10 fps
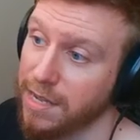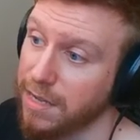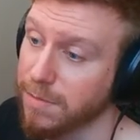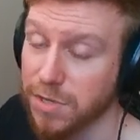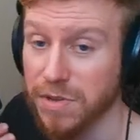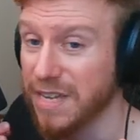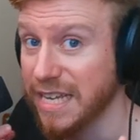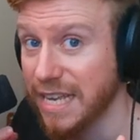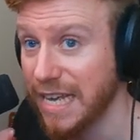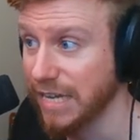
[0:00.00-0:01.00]
So you can
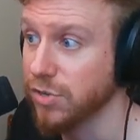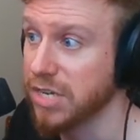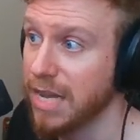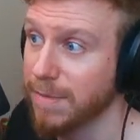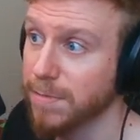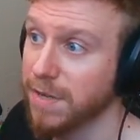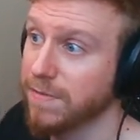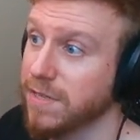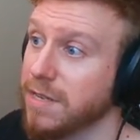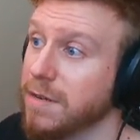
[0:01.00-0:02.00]
get extra damage
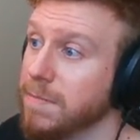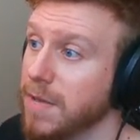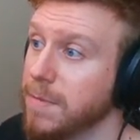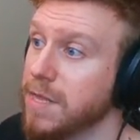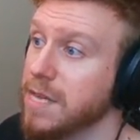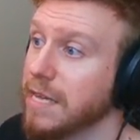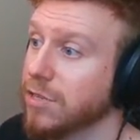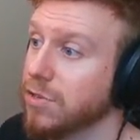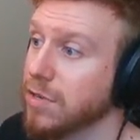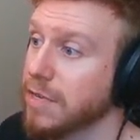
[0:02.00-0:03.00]
buffs and maybe the
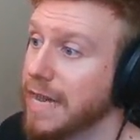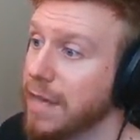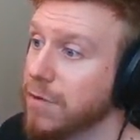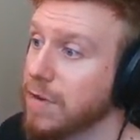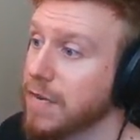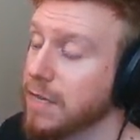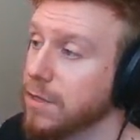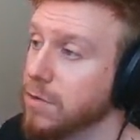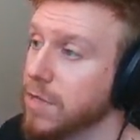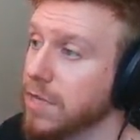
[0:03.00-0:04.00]
extra gathering and
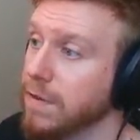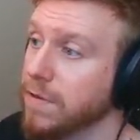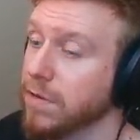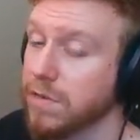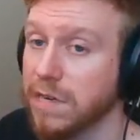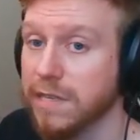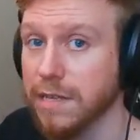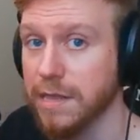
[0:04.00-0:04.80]
loot luck if you're interested in